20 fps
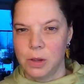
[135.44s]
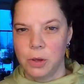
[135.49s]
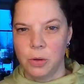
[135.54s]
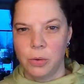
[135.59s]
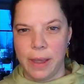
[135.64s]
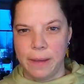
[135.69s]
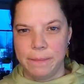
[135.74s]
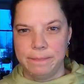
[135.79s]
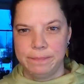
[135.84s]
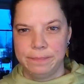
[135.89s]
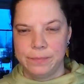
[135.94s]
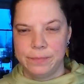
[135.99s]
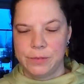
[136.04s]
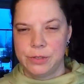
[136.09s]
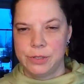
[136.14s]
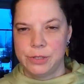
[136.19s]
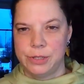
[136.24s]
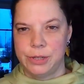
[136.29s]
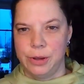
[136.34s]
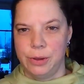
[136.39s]
Okay,
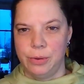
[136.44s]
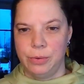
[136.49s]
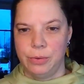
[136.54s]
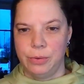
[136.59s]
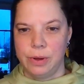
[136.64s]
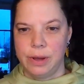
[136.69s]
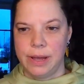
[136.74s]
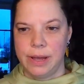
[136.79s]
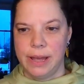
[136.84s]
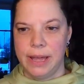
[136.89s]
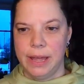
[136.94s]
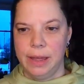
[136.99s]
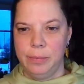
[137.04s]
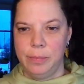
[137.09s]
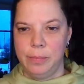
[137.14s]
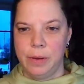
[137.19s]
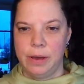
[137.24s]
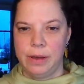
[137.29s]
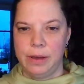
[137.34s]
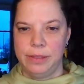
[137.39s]
so
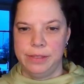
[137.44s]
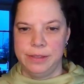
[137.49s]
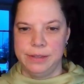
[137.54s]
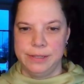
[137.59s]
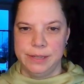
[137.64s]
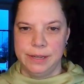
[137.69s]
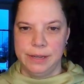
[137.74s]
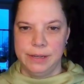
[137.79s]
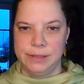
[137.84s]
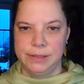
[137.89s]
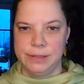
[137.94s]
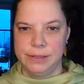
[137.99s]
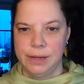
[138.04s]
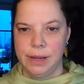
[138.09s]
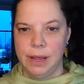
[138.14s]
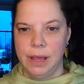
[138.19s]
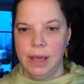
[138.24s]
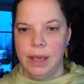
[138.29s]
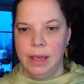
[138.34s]
hypothesis